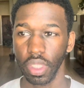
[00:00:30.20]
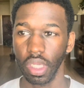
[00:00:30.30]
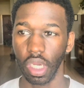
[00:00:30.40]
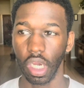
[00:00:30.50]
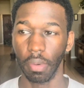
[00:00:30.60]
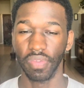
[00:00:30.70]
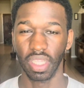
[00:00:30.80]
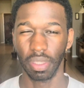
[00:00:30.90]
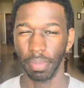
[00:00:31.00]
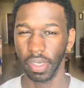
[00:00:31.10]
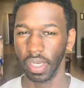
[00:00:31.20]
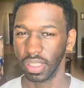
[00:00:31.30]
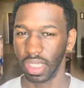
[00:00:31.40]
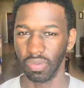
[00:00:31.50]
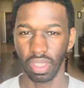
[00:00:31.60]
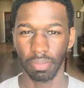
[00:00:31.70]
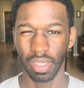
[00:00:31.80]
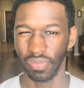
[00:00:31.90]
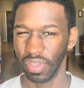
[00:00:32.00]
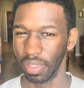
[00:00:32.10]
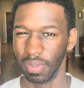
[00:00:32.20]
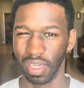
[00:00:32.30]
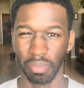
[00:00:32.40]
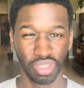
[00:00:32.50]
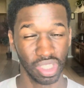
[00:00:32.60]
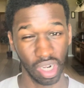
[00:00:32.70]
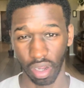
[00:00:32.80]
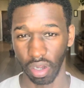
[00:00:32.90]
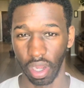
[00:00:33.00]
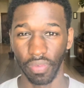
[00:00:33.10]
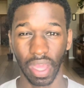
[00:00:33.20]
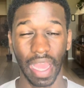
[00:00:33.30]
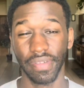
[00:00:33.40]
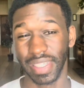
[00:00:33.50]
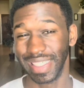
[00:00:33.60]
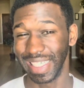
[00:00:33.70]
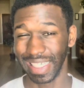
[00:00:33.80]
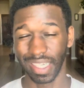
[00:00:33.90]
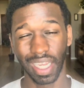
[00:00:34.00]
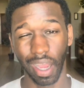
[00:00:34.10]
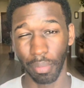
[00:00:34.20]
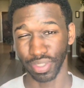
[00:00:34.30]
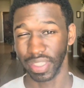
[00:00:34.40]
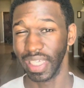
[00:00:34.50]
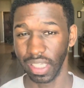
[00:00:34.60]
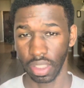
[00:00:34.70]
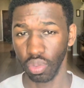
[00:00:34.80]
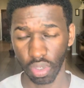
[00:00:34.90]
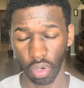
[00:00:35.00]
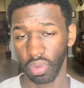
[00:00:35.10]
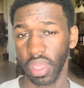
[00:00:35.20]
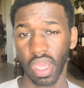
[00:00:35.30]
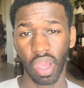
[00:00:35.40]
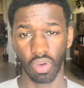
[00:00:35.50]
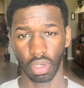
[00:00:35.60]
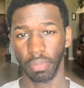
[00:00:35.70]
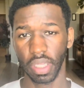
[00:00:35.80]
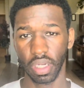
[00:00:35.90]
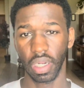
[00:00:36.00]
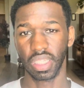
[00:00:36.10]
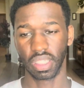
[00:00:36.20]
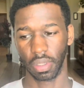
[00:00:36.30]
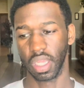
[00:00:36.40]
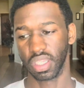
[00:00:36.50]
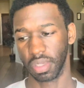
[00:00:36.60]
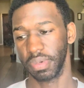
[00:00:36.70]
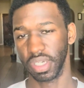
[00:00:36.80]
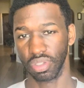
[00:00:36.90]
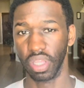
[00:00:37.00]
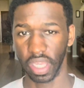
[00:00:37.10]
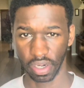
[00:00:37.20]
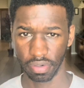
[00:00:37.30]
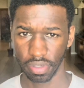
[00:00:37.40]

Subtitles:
I feel like the beard has not really been developing almost at all. I feel like I haven't seen almost any new growth on the beard as compared to the hair.